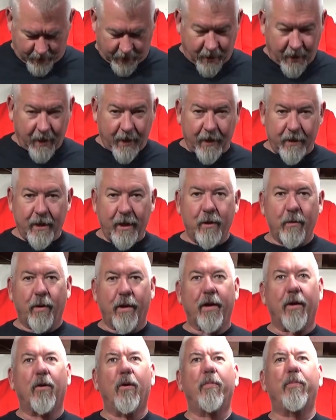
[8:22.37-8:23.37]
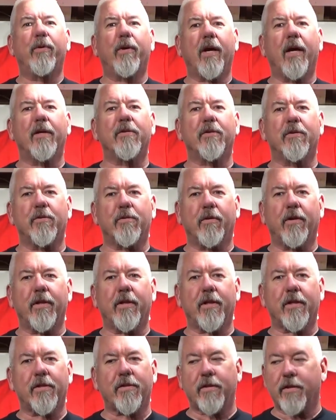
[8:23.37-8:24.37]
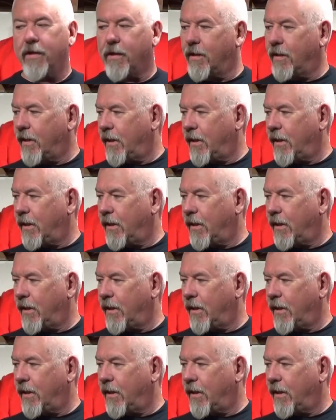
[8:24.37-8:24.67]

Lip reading: And anyway, I hope you guys enjoyed this.